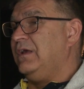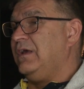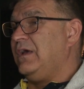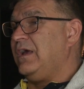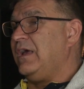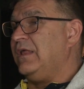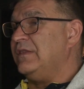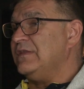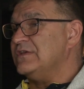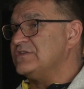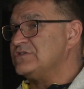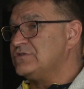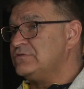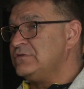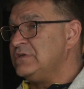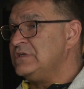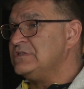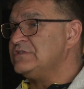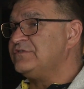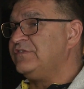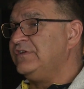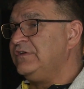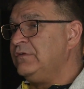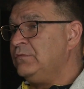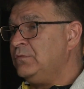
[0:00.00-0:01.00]
and the
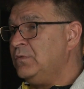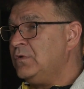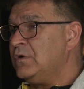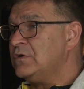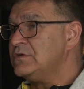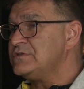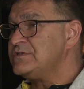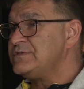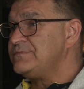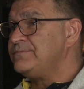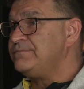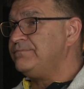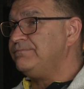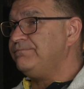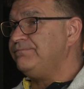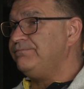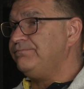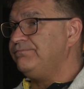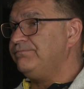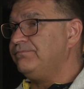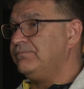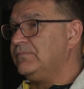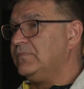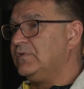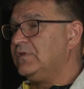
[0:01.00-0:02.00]
strange thing was,
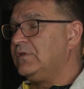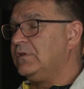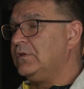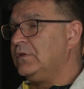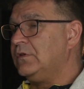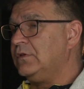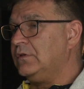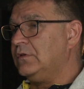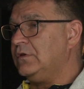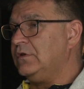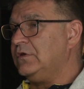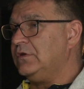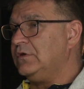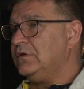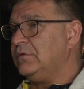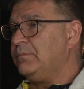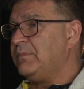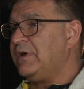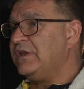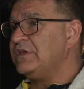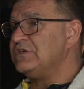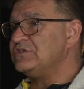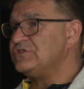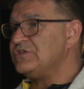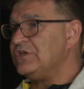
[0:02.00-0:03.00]
the
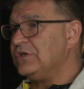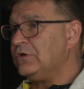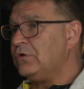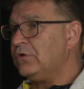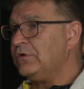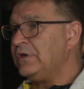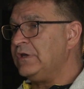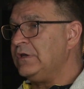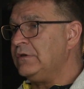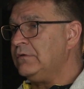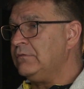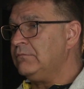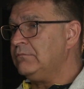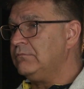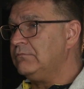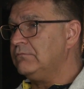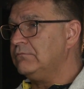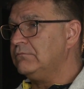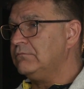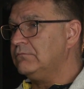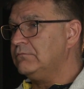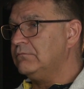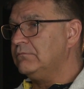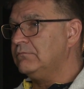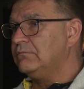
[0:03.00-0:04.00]
manager they got in
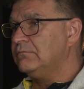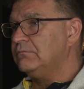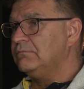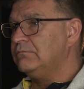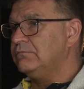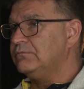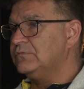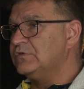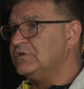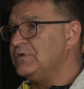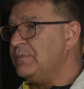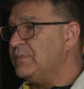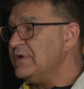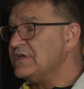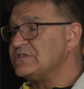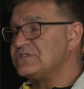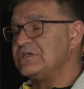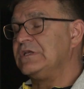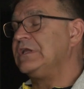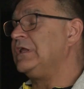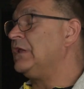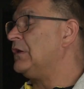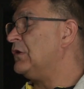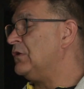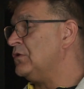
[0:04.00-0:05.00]
to
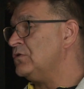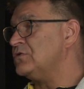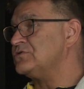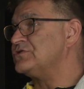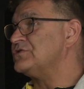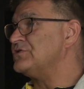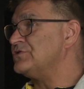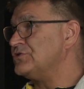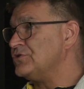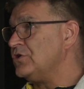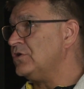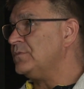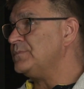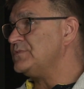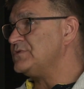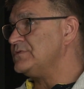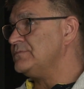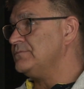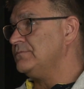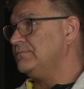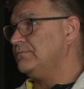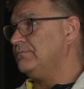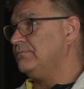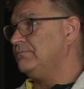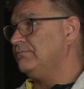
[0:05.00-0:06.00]
basically close the shops,
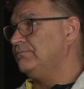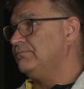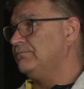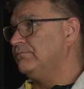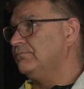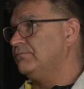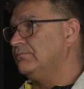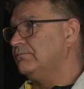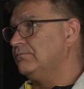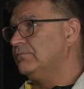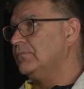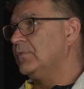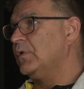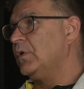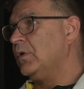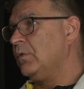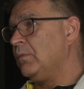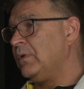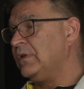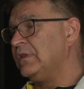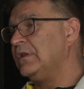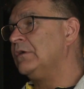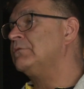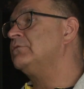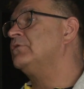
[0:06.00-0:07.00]

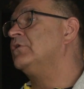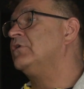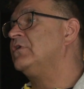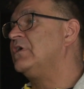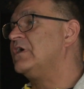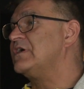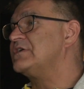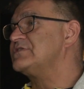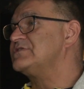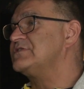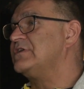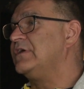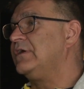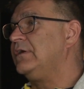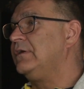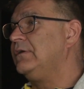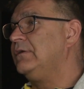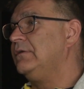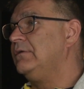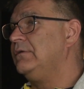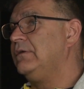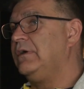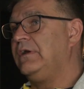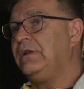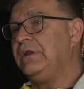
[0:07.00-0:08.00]
went down Doncaster,
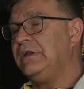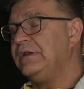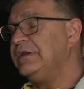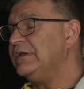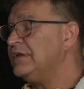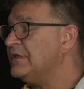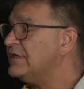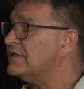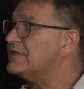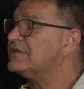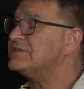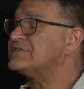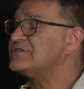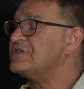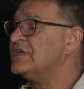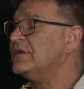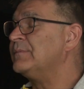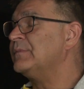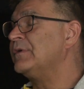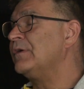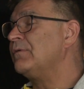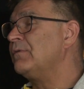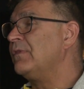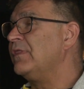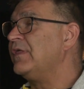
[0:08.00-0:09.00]
and he did the
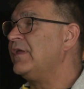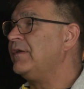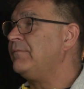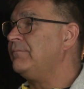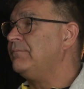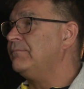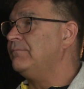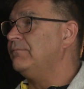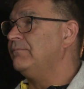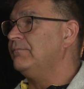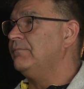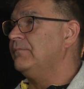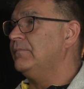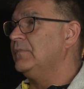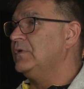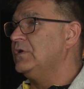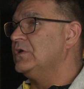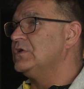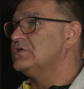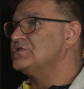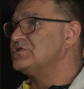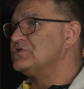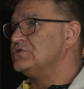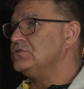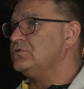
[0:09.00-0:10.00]
same down there.
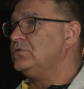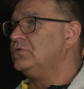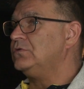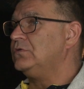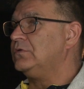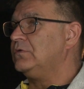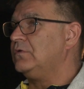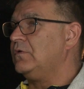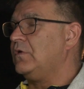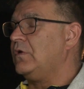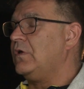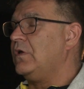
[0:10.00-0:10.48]
So